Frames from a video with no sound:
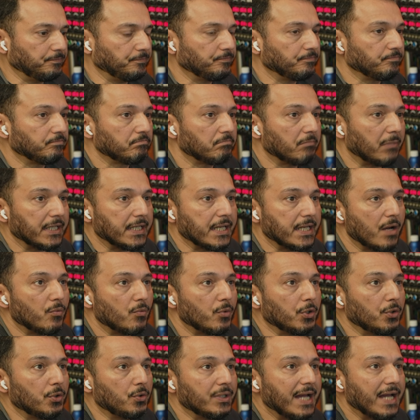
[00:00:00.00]
But yeah, we
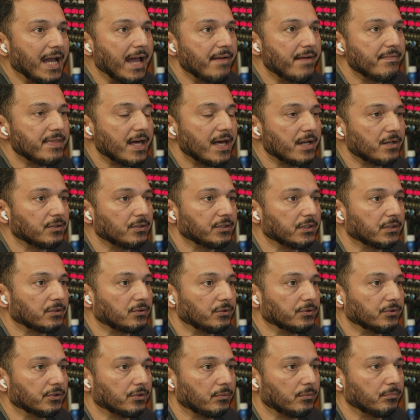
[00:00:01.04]
don't have that on the
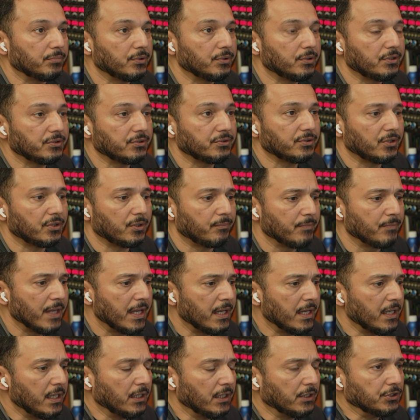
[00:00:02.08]
computer. So,
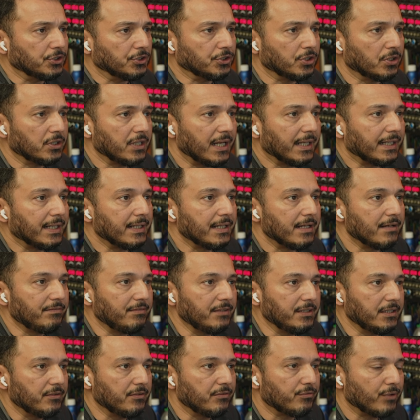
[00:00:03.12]
John, I can
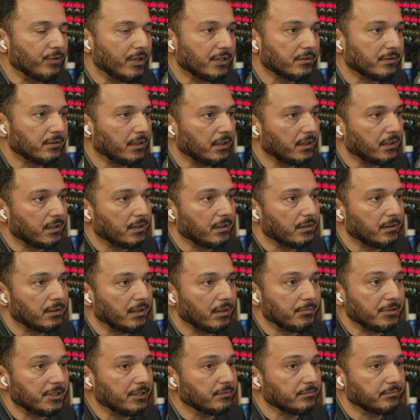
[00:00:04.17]
definitely
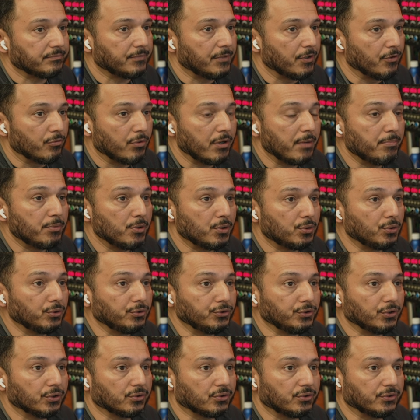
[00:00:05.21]
reproduce
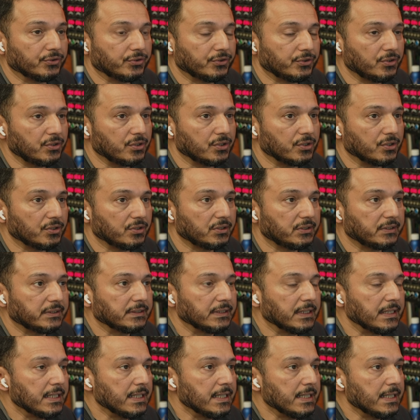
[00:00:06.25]
your concerns.
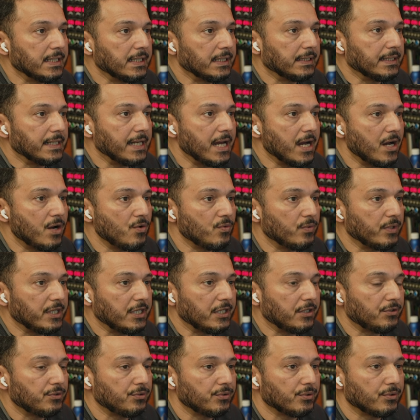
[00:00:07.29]
Now we
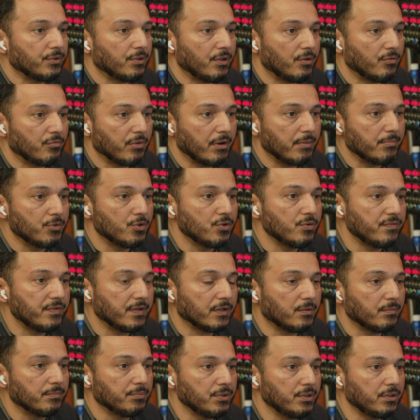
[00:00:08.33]
need to remove the
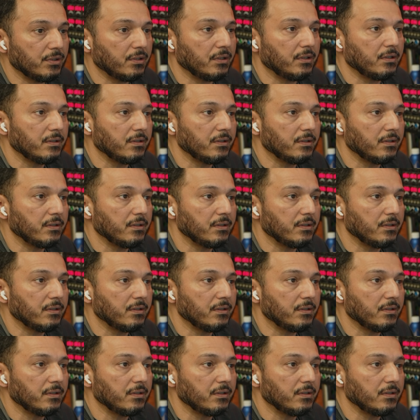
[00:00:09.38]
computer